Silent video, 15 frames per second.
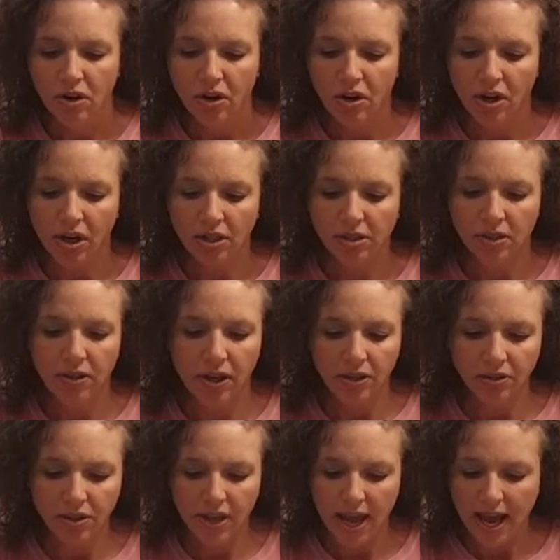All right, so
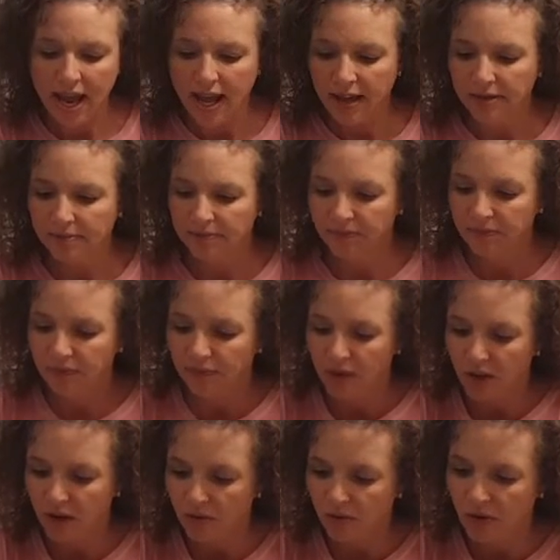there's that.
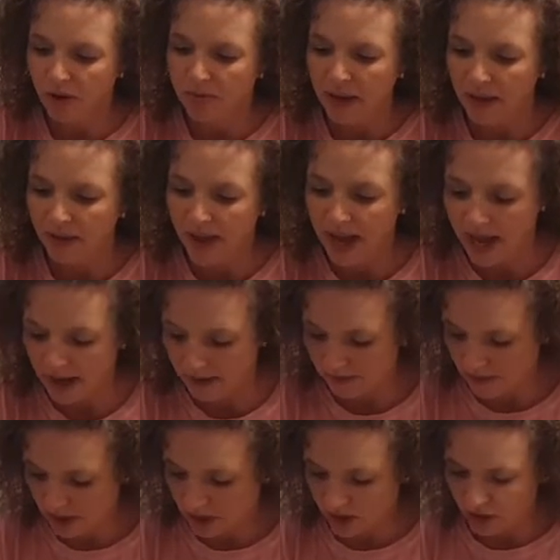Don't worry about that.
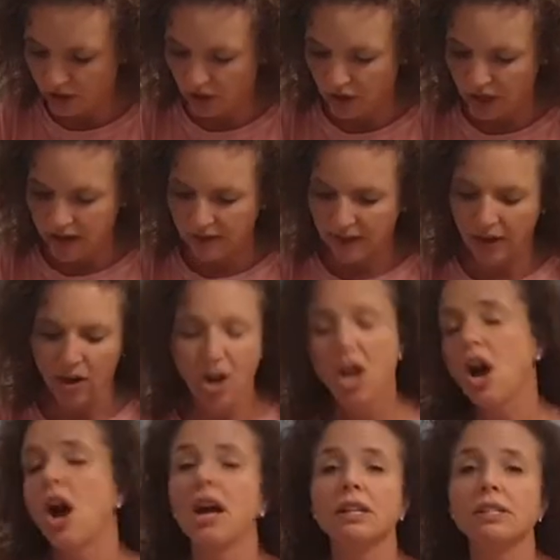Mustard's already in there.
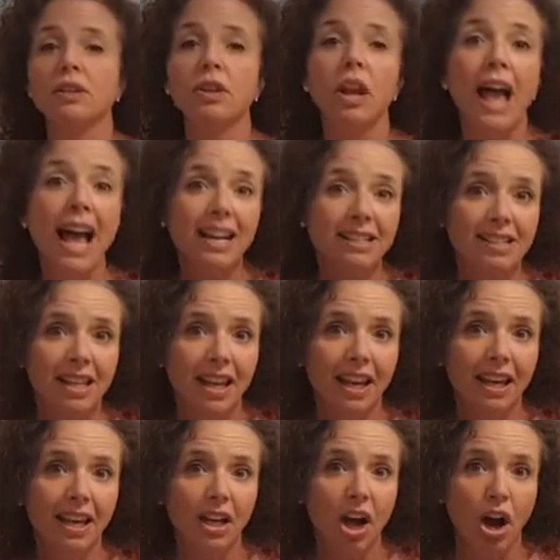All right, so the last
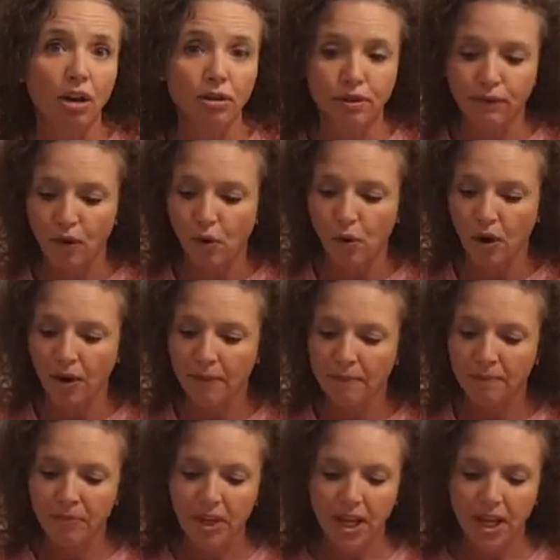thing it calls for,